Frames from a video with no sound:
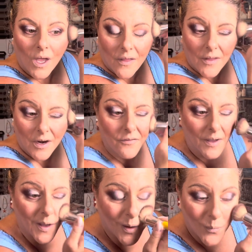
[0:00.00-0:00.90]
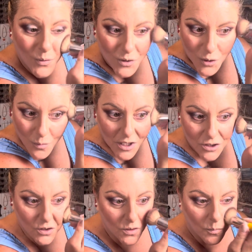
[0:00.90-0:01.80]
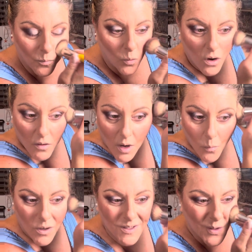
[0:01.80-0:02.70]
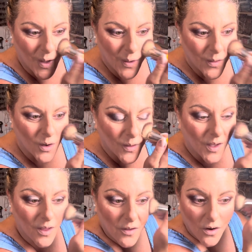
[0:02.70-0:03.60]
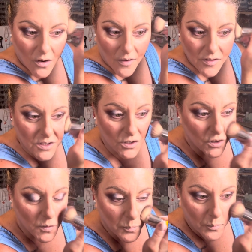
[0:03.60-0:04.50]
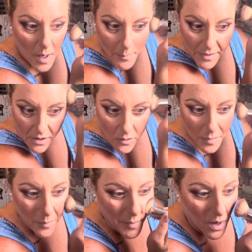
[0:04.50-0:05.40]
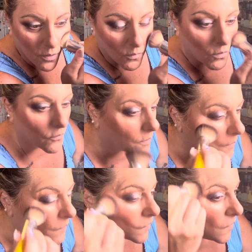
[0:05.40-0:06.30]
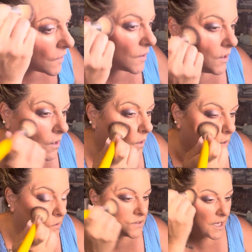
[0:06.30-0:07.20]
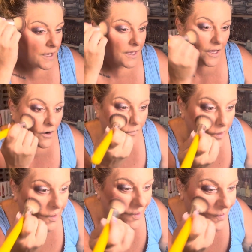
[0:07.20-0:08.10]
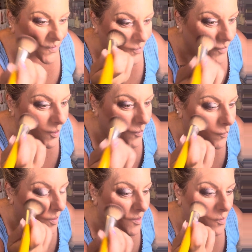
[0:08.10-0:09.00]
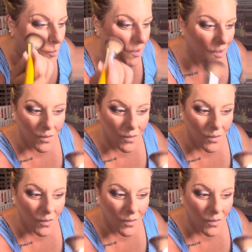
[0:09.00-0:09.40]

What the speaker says: And then if I end up with too much more on one side than on the other, obviously just pop a little bit of powder over it and take care of it, because we don't want to be